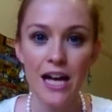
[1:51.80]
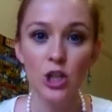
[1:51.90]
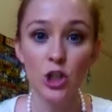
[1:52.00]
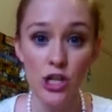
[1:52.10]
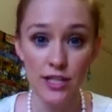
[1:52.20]

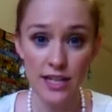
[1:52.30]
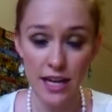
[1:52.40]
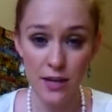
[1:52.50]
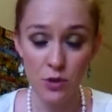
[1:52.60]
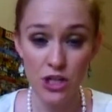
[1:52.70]

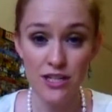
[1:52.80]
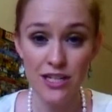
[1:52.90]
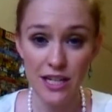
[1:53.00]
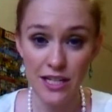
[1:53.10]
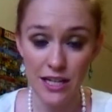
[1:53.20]
Glossy, which
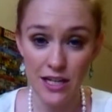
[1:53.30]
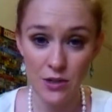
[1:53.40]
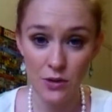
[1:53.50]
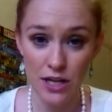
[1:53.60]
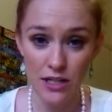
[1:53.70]
is an
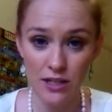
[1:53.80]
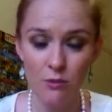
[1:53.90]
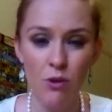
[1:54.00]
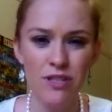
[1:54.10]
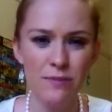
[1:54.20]
accessories,
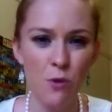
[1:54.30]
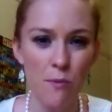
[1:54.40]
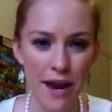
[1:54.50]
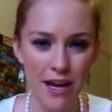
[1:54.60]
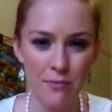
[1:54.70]
well, it's more
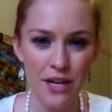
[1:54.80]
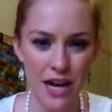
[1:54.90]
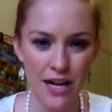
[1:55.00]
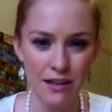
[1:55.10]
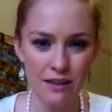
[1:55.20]
makeup
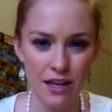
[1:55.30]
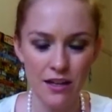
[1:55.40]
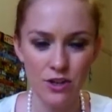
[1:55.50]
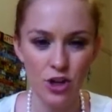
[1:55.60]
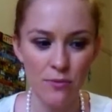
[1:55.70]
than
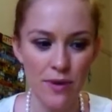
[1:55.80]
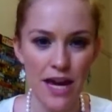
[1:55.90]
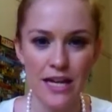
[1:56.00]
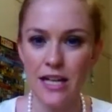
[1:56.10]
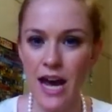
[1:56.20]
anything, shop,
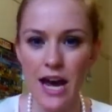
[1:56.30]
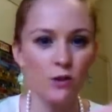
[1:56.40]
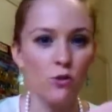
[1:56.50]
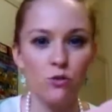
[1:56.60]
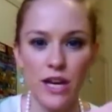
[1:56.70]

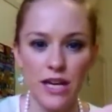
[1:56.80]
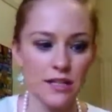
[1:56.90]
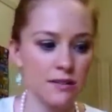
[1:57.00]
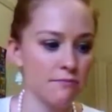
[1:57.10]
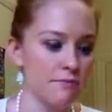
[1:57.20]
had all
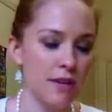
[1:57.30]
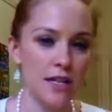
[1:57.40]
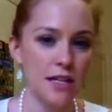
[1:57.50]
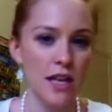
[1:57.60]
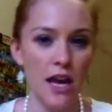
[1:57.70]
these.
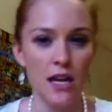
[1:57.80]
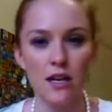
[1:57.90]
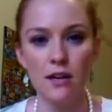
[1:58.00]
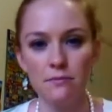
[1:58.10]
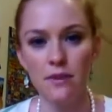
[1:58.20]
And
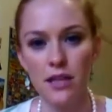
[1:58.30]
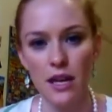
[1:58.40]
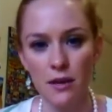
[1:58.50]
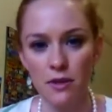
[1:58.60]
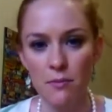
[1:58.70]

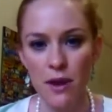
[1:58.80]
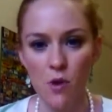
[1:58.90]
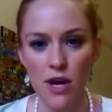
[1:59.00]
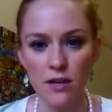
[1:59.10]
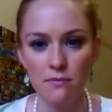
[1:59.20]
the
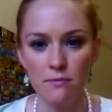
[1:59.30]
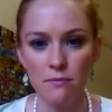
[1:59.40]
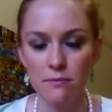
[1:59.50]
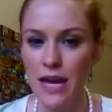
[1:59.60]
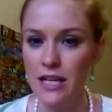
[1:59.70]

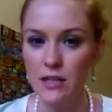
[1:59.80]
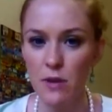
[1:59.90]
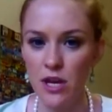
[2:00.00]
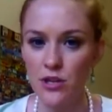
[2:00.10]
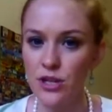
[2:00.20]
BYS,
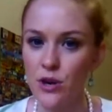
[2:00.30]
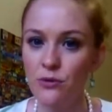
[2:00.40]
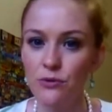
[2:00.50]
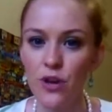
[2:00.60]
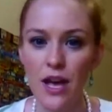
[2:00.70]
Be
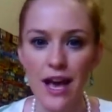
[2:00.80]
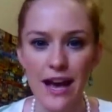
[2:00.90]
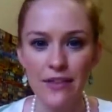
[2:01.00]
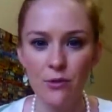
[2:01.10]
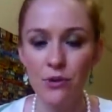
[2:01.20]
Yourself.
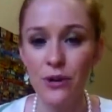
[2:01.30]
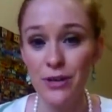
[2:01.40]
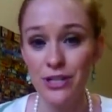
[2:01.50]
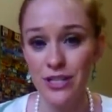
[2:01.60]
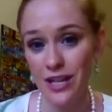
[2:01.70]
And they're pretty
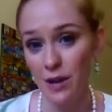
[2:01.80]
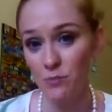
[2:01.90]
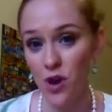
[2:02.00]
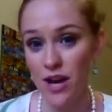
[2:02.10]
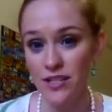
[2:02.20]
much the
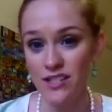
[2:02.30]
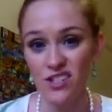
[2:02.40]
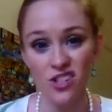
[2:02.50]
same prices.